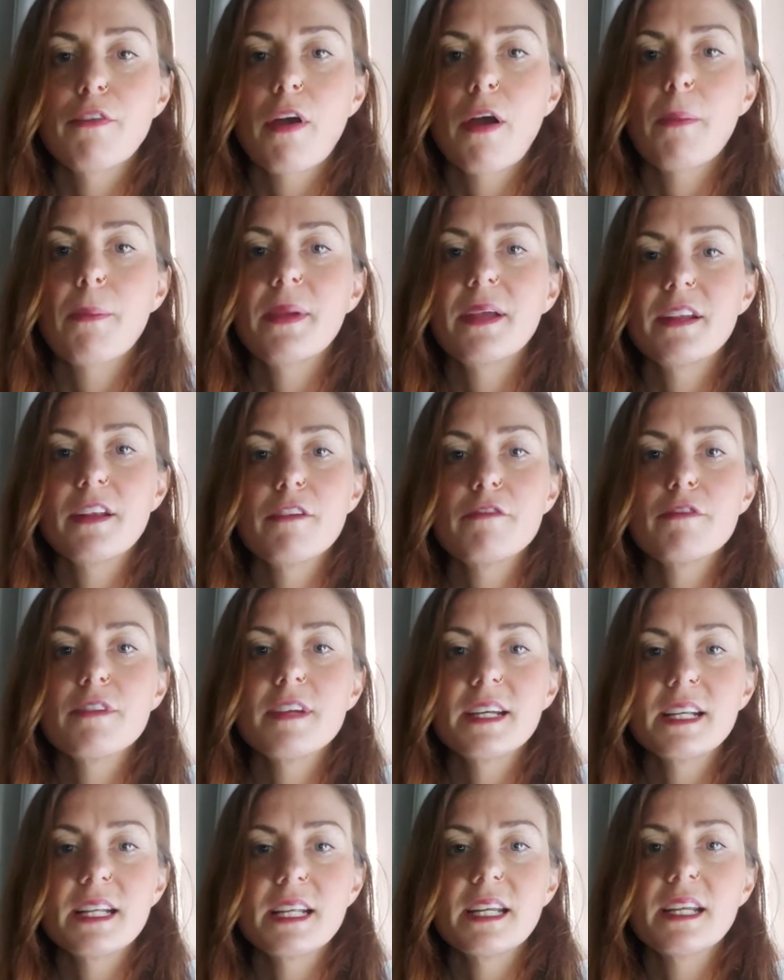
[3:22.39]
up in a
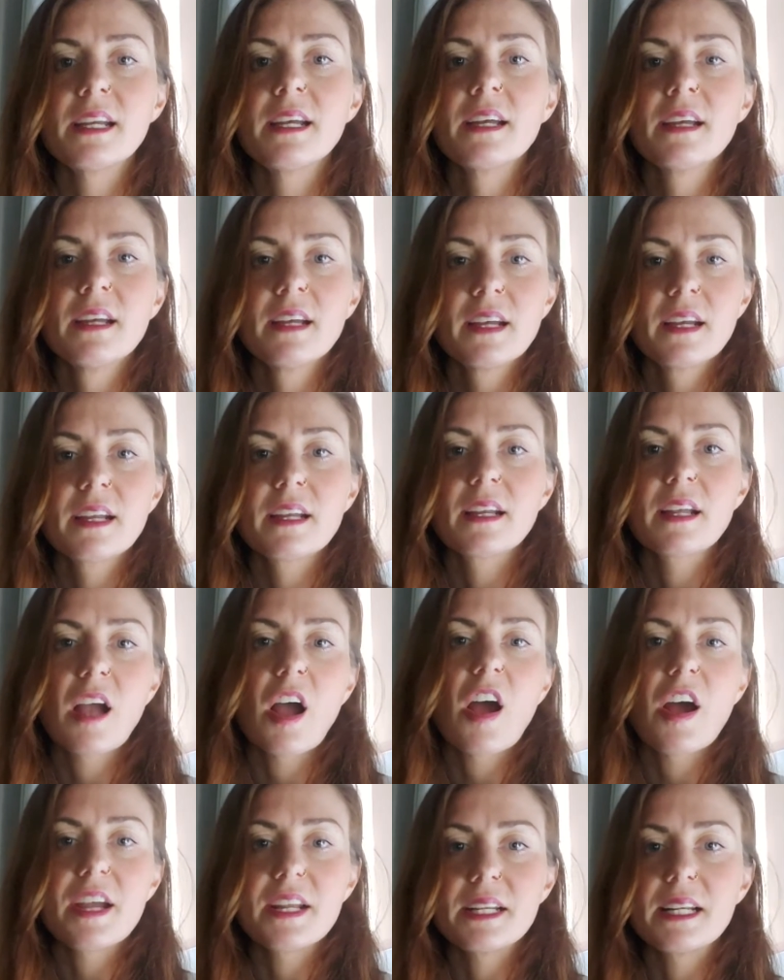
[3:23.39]
really
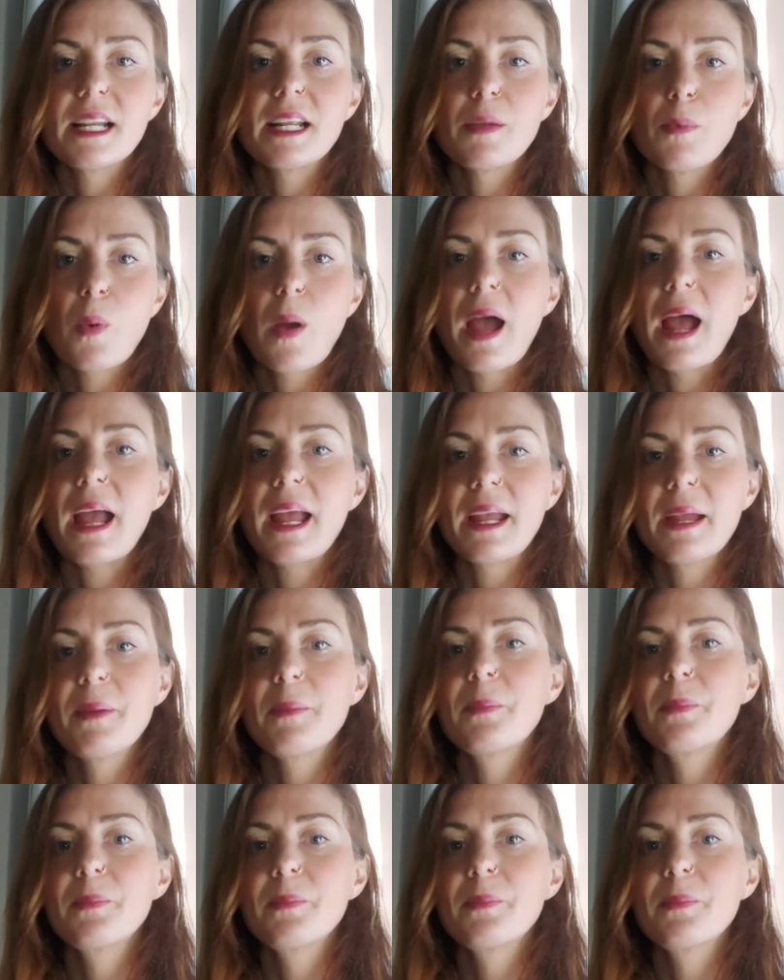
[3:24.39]
kindly way.